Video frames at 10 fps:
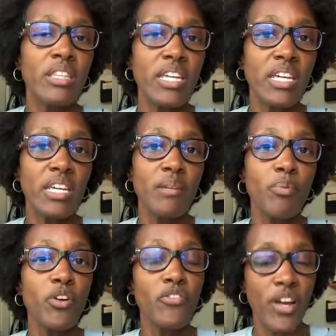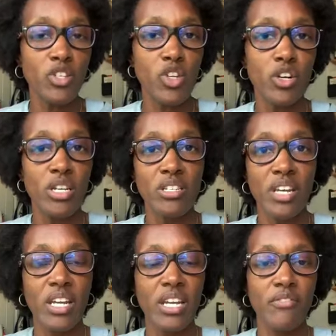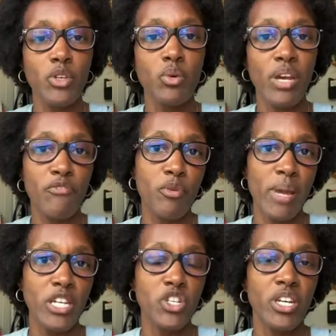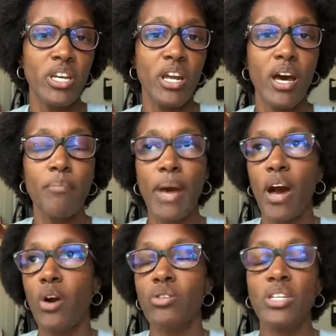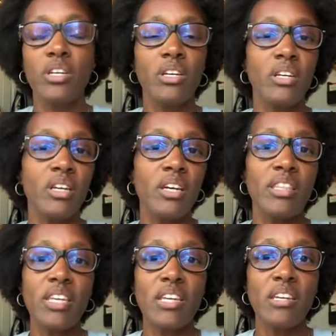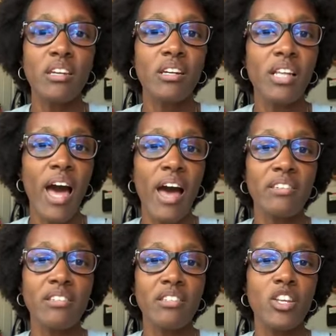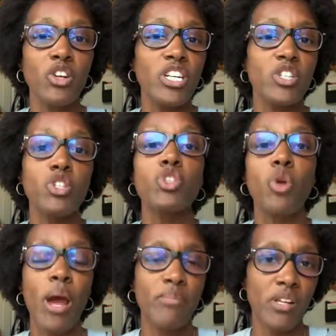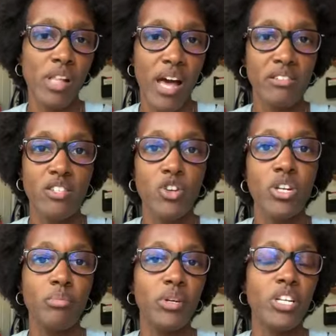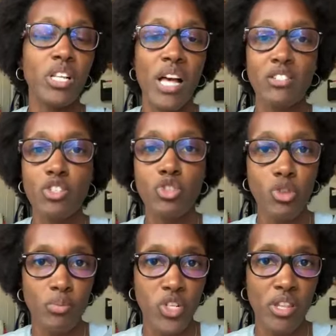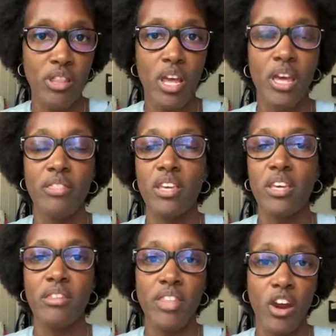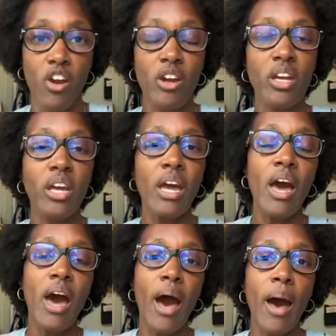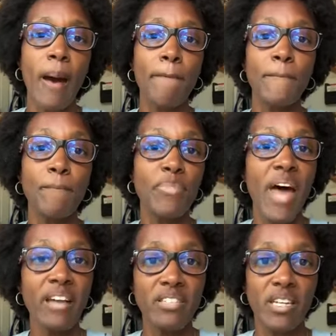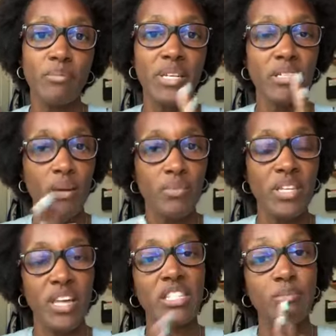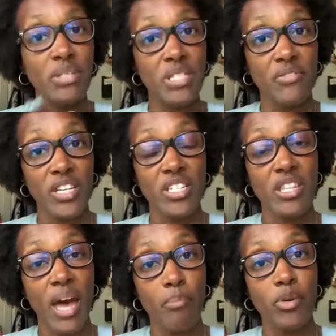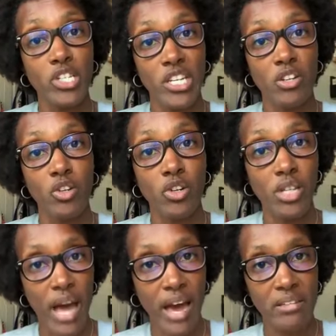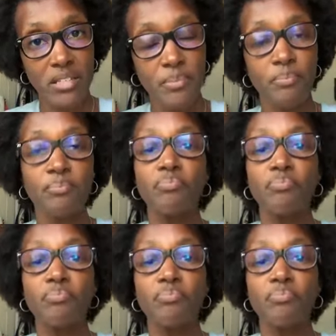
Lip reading: the professor is going to give you information about the class. They're going to describe the class. They're going to put a class description in there. That's going to be something that's specific to that particular class.